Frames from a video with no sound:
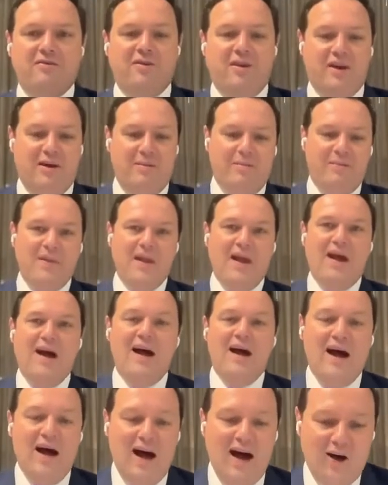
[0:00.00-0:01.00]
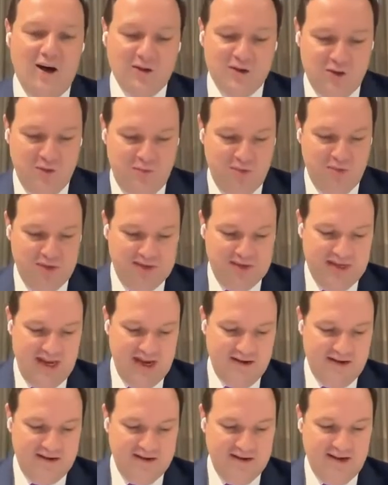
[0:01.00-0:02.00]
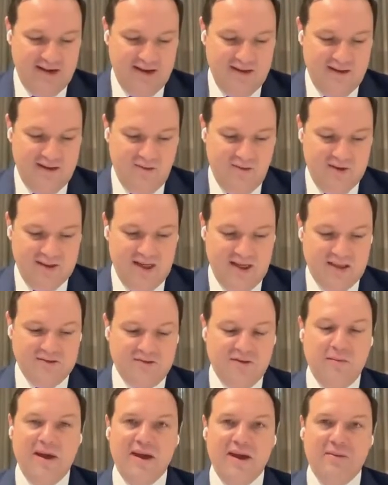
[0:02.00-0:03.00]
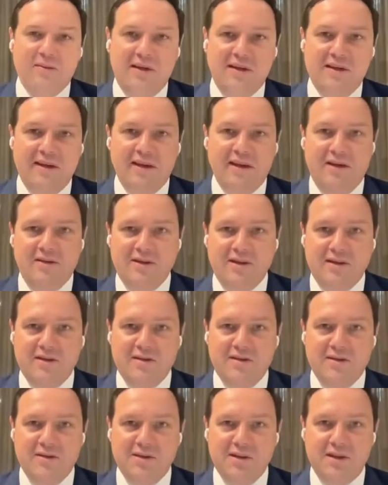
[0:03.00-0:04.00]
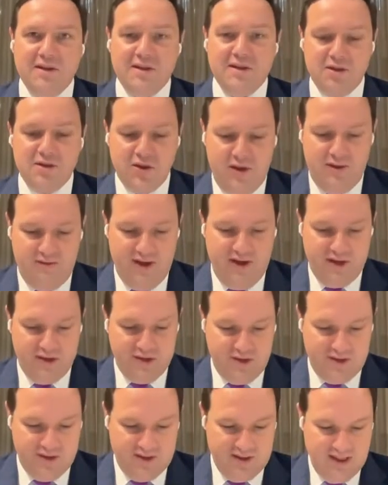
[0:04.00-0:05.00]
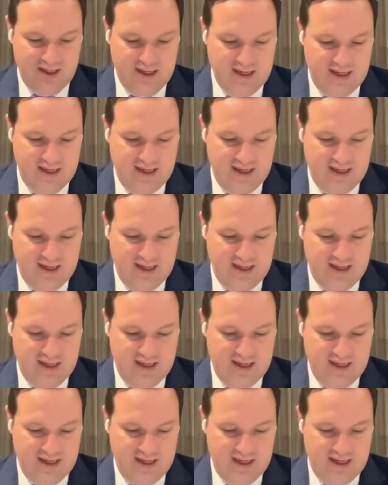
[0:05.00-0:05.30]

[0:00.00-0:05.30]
of how to present the results from equity accounted associates and joint ventures.